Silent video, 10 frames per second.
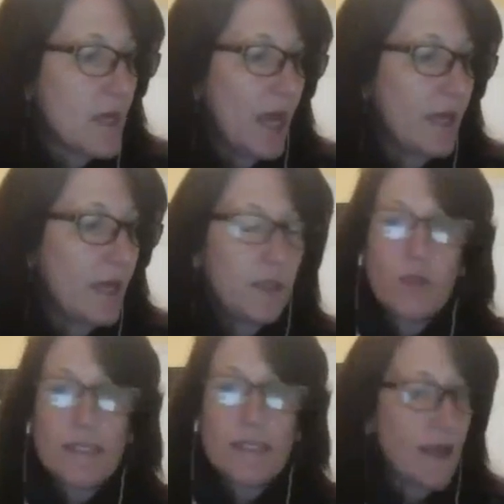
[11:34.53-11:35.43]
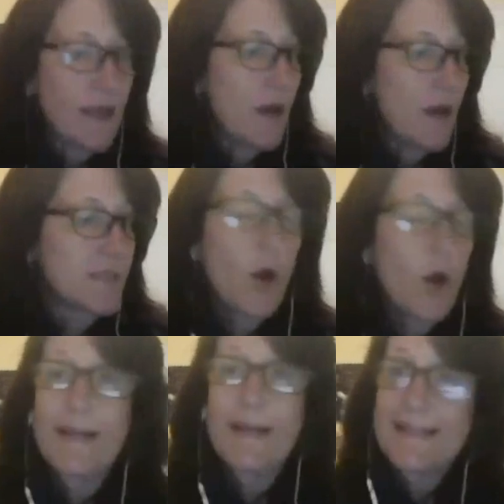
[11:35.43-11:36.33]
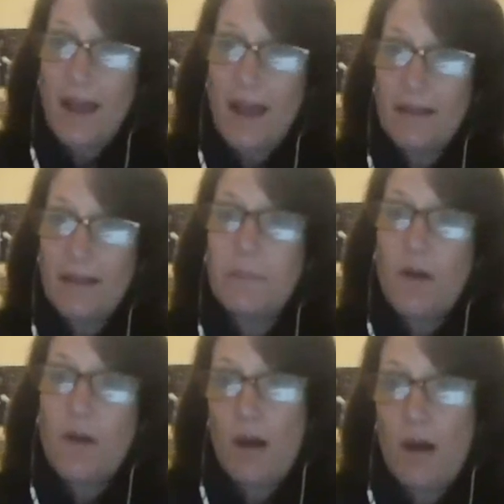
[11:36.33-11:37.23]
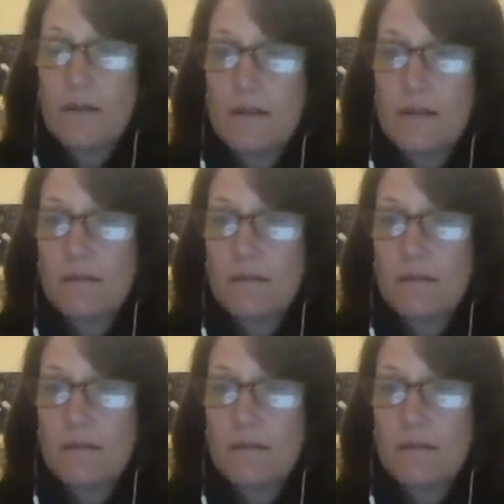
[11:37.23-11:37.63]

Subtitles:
and then you can say, I'm so excited because.